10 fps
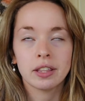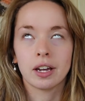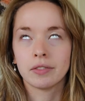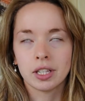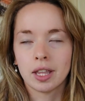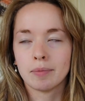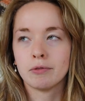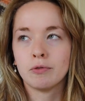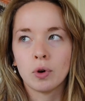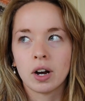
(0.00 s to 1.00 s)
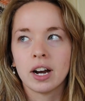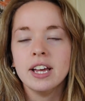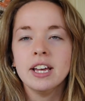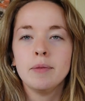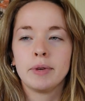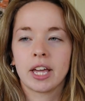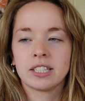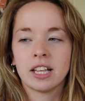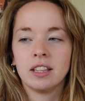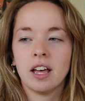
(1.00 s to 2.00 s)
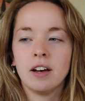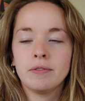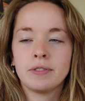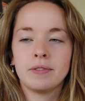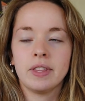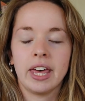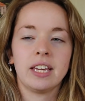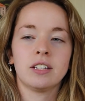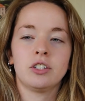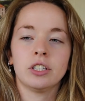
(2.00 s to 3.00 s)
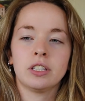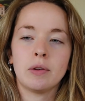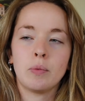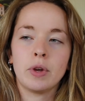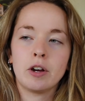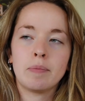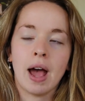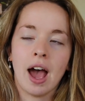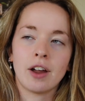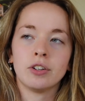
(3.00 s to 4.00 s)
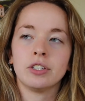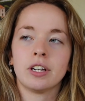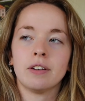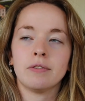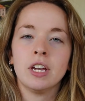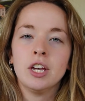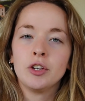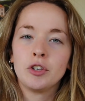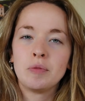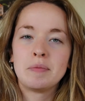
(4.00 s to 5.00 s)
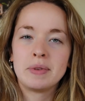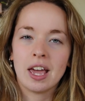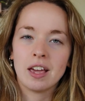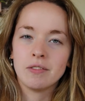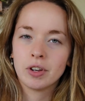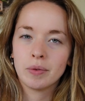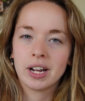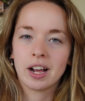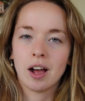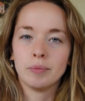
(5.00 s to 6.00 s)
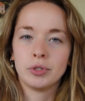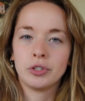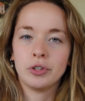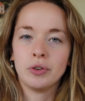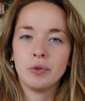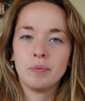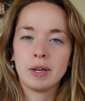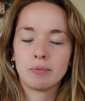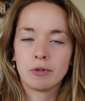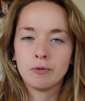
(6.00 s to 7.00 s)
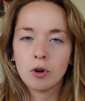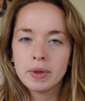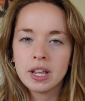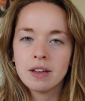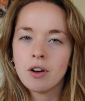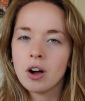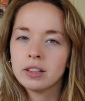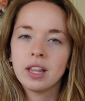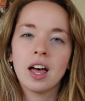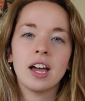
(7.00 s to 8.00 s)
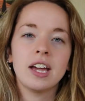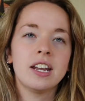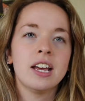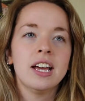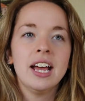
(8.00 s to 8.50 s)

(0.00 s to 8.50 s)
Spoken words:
I think I've said that before because I love like just the weird patterns of human behavior when it comes to being performative online.